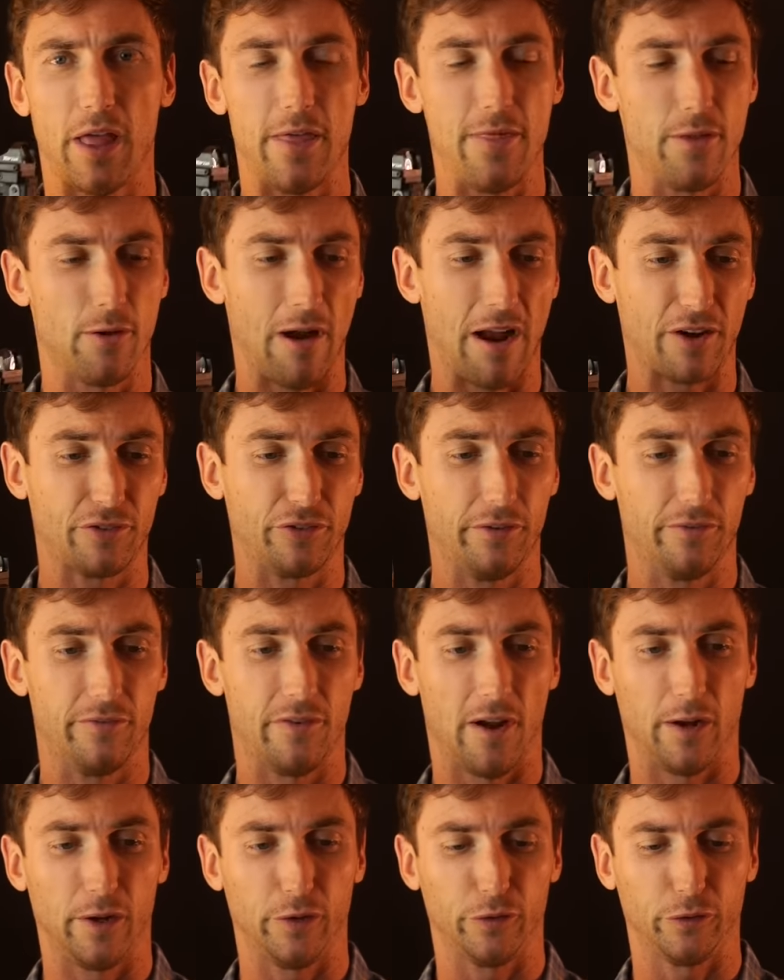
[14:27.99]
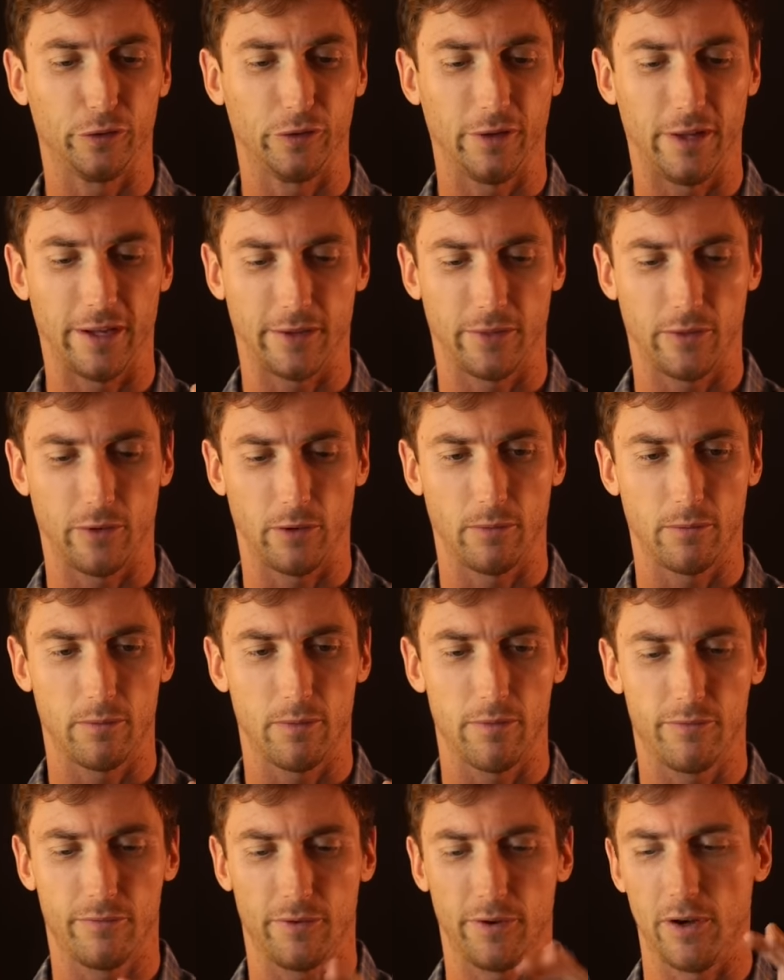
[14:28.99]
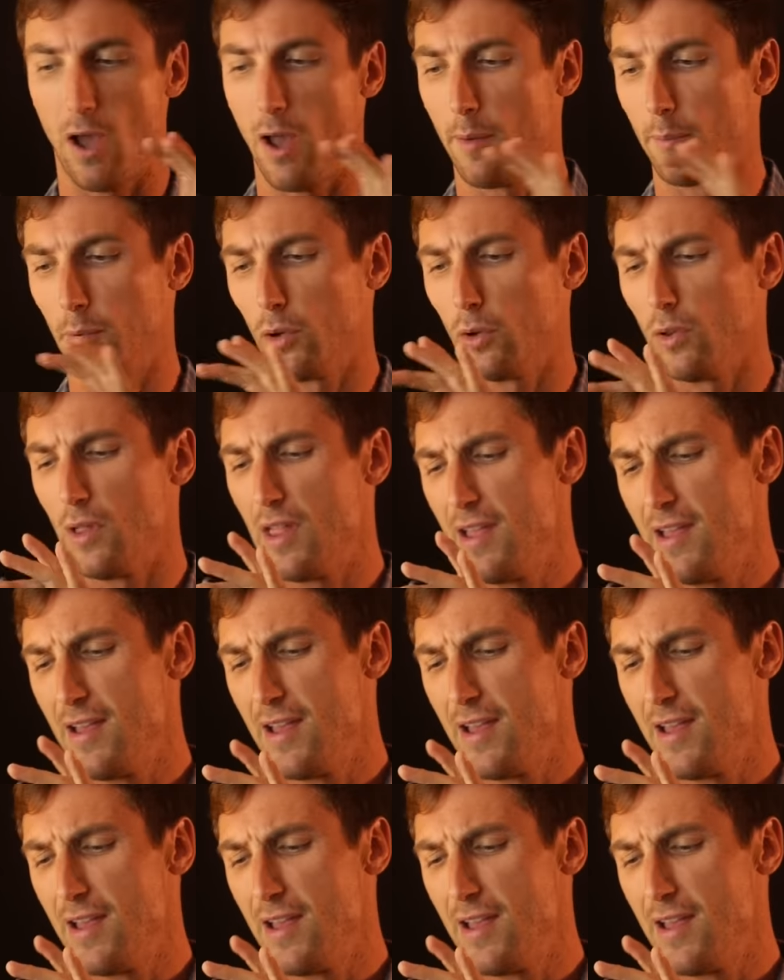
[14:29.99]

And they're actually very slick. They're phenomenal.